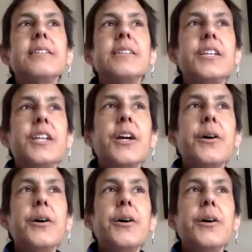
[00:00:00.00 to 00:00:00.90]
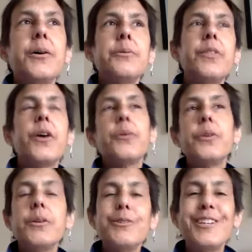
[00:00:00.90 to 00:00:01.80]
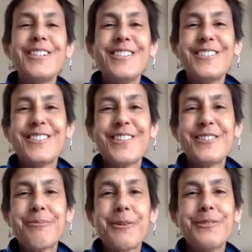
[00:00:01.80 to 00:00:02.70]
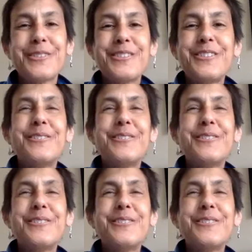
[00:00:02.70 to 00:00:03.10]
though unions are supposed